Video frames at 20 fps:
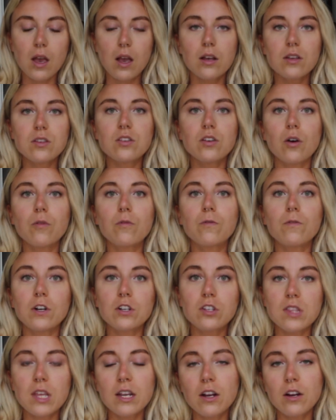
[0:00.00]
So
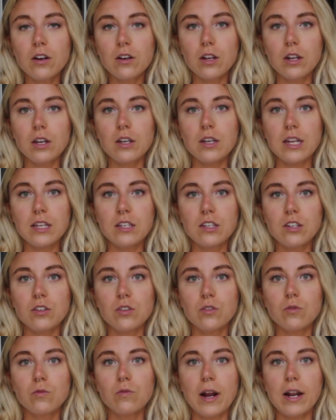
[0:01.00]
first thing you're going to need
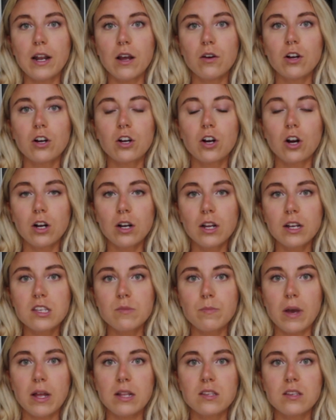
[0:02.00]
to write out your current
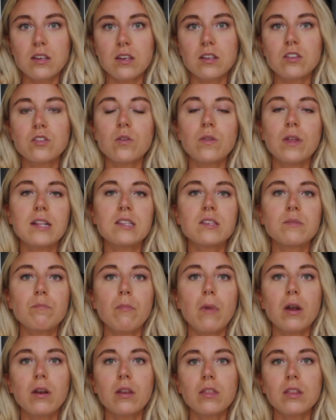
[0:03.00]
expenses, so that's
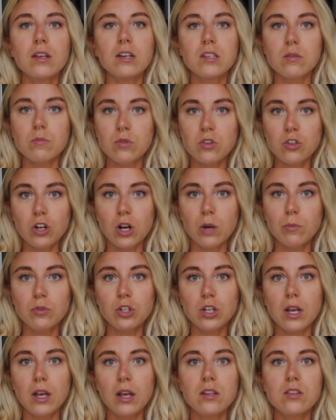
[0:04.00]
monthly
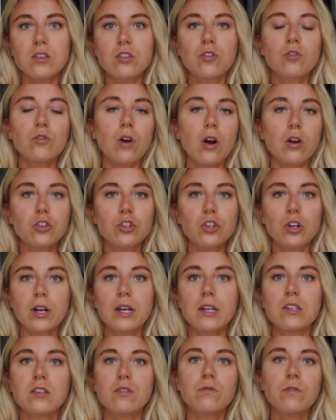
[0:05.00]
subscriptions,
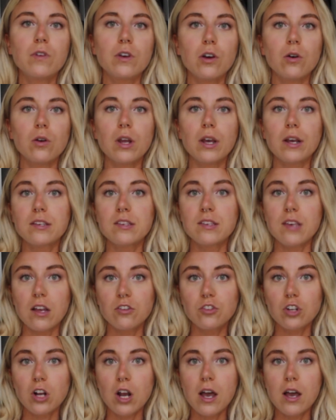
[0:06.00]
groceries, food,
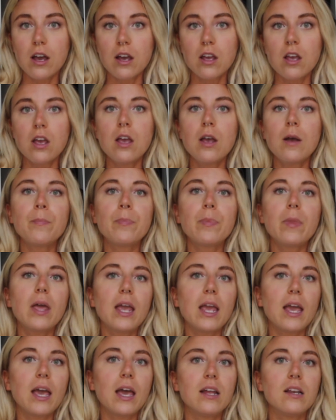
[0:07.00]
etc.
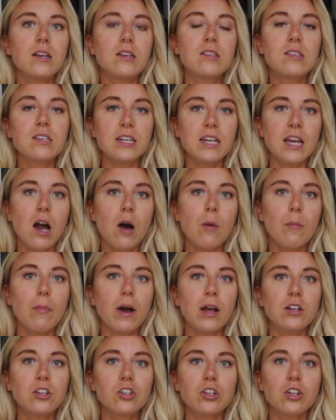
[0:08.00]
and see how
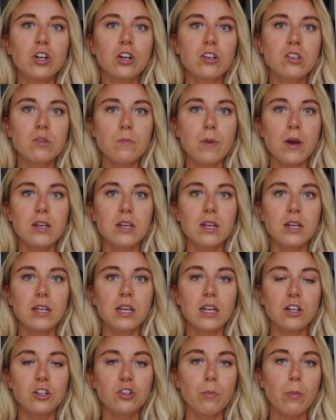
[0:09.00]
much you're
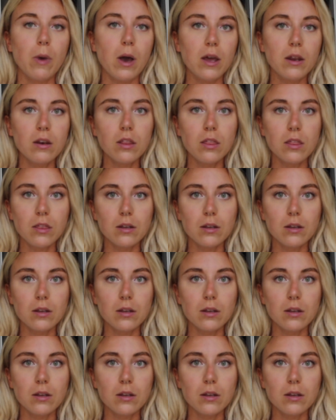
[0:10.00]
spending each month.